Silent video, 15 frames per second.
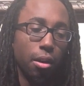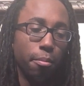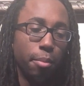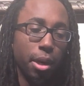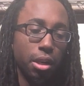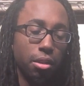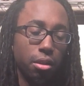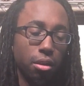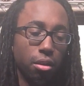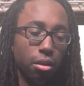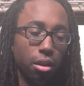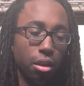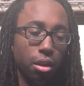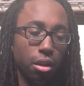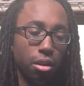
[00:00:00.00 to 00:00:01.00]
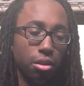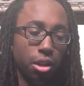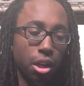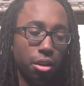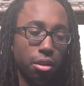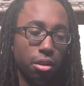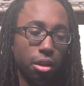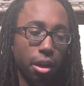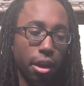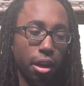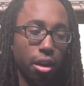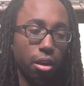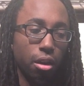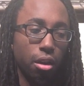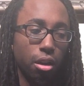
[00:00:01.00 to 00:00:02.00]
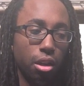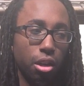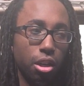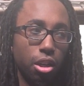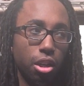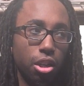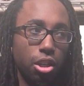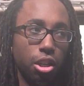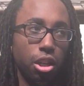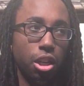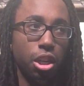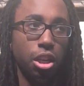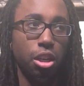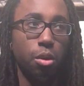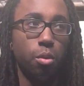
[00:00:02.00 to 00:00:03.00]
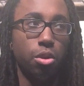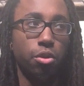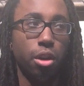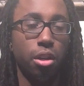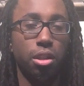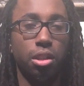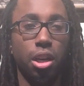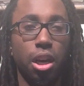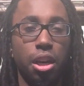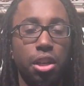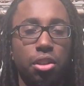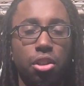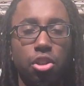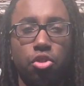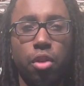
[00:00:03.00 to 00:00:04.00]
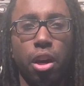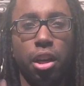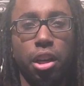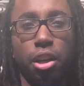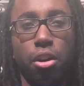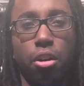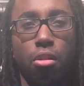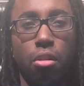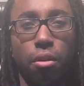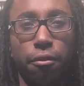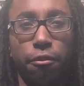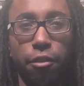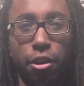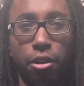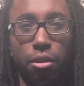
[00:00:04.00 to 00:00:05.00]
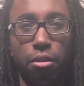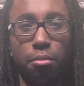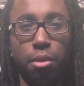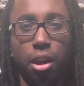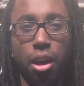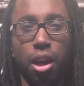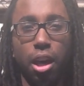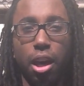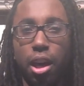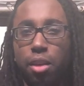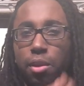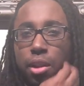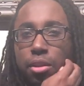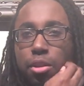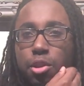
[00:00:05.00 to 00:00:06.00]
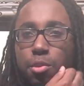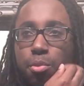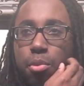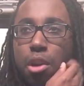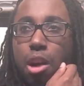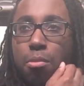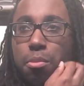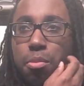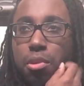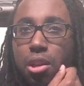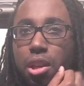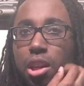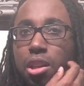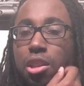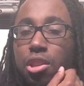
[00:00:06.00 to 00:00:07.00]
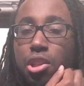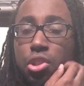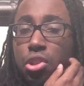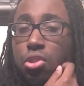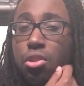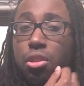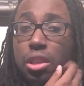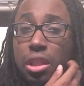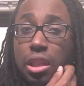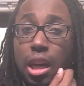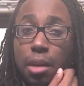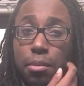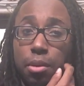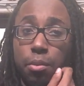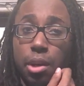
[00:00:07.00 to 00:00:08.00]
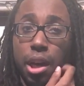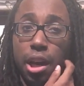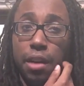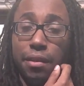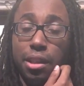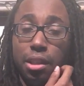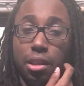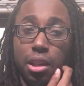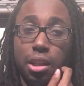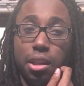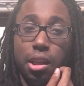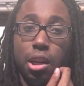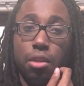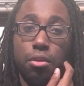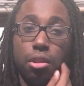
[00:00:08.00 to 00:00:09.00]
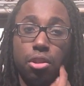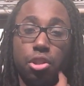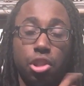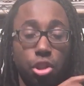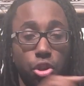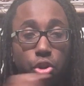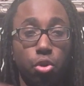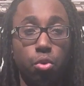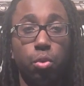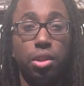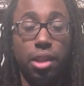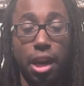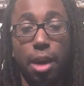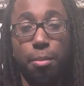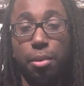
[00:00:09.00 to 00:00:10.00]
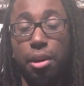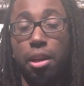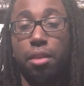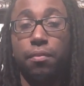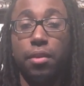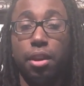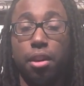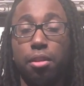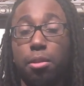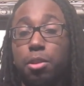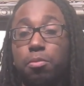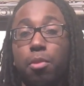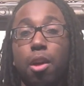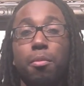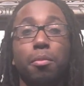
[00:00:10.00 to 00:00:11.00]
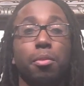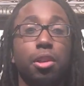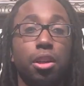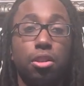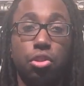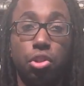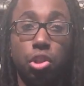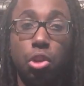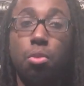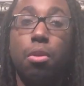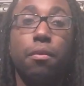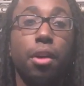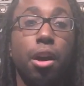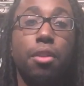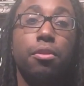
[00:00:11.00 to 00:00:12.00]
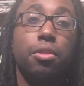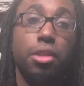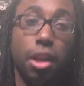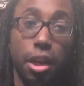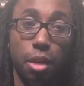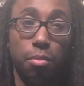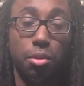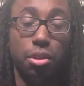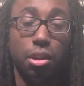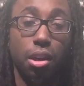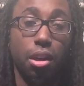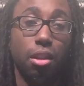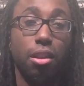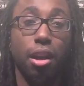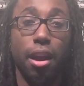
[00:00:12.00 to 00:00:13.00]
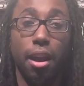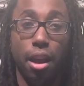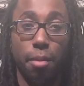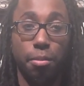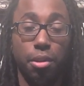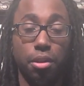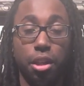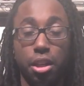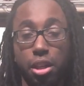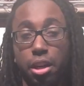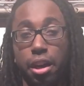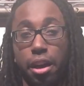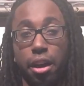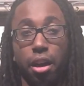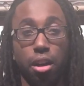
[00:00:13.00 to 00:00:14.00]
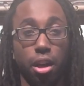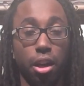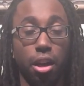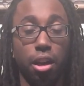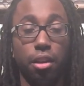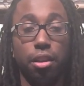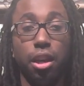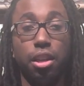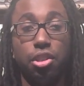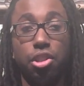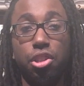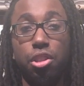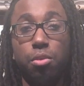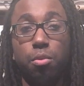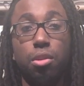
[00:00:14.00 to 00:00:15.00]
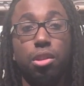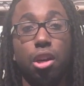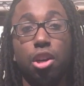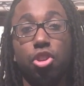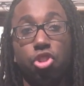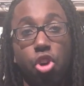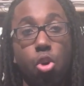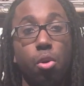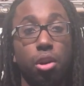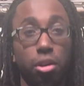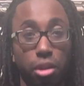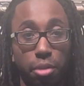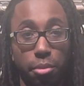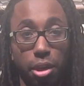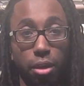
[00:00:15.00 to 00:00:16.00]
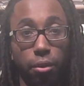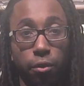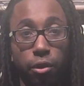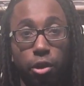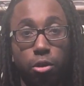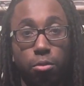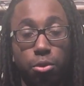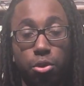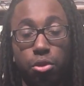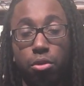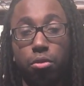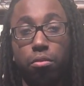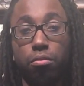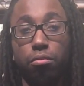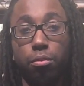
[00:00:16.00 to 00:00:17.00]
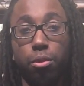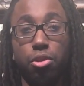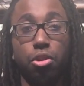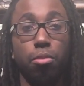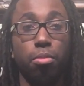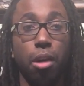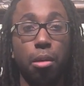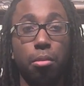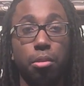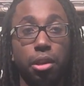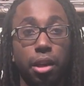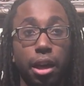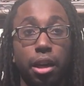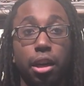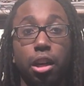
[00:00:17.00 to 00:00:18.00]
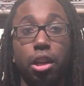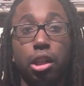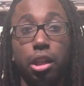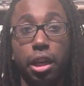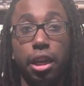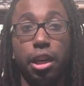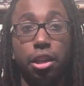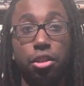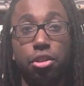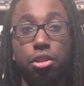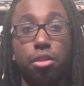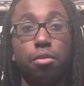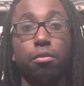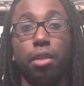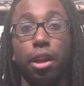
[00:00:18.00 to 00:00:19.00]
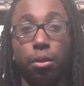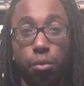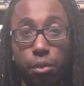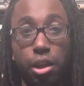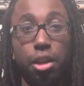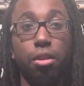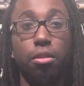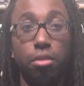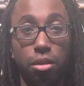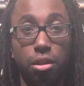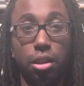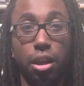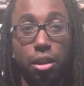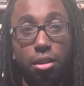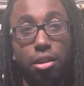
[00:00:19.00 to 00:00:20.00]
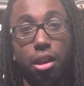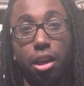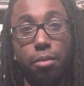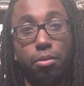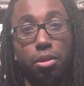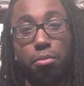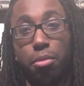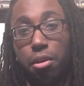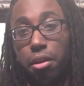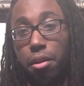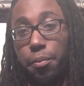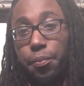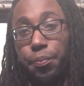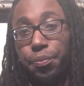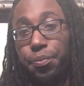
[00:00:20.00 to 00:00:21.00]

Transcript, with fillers: basically, Johnny's like he was trying to say he's going to try to get her on film, and that there's probably, in addition to this tape that we have that's leaked out that she knew was happening, there's probably a slew of other tapes that happened that he got that she was unknowingly being filmed, which are probably like alleged, like real sex tapes, but